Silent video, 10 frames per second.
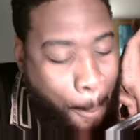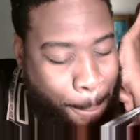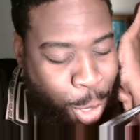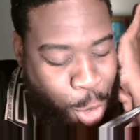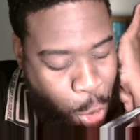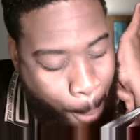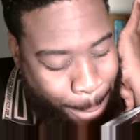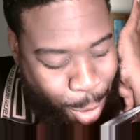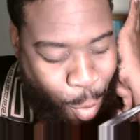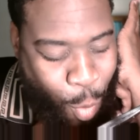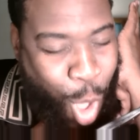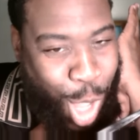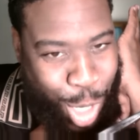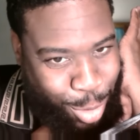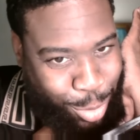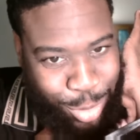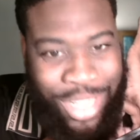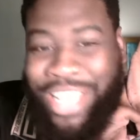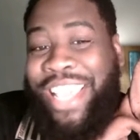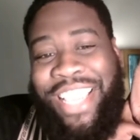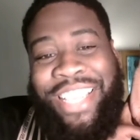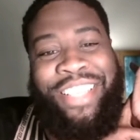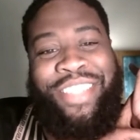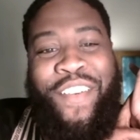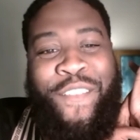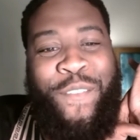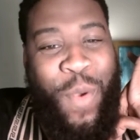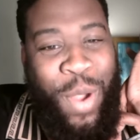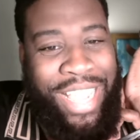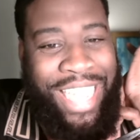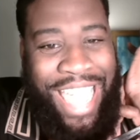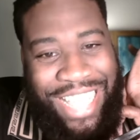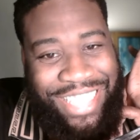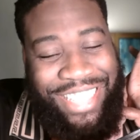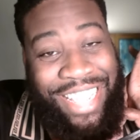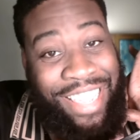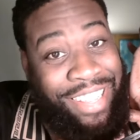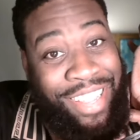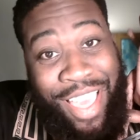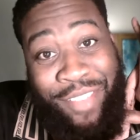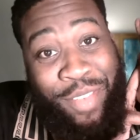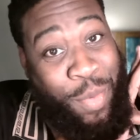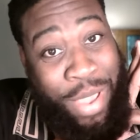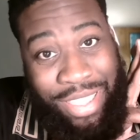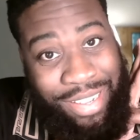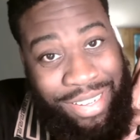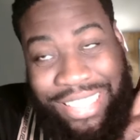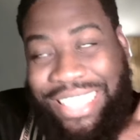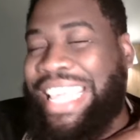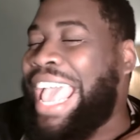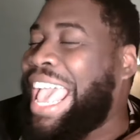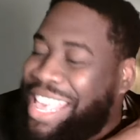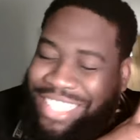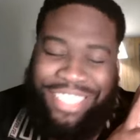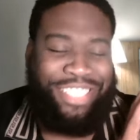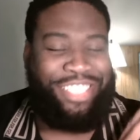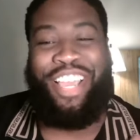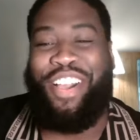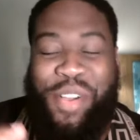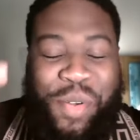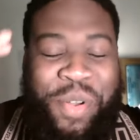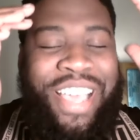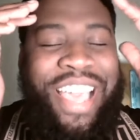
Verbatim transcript: number number one is forecasting love and weather. That show. Eh,